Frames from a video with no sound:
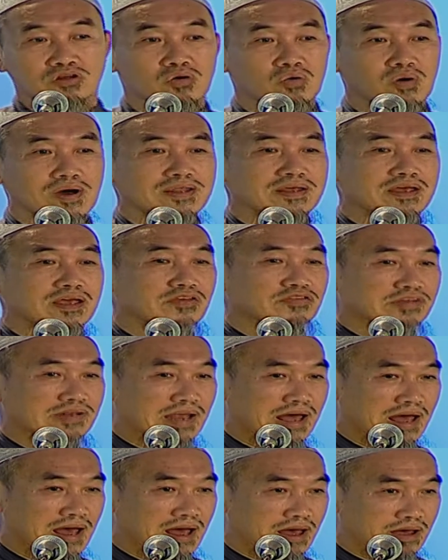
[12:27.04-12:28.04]
word
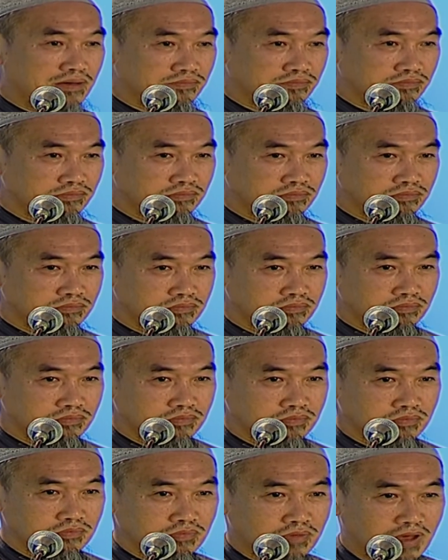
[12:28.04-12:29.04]
Islam
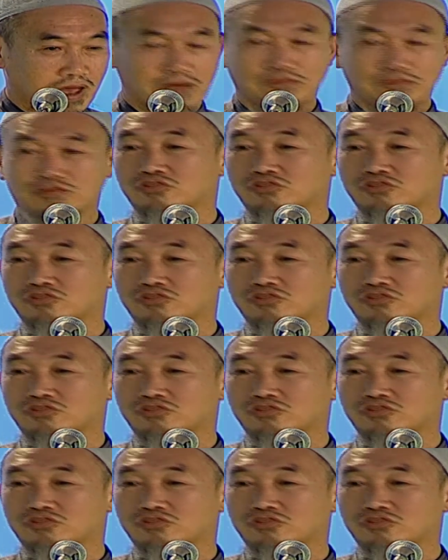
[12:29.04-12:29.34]
have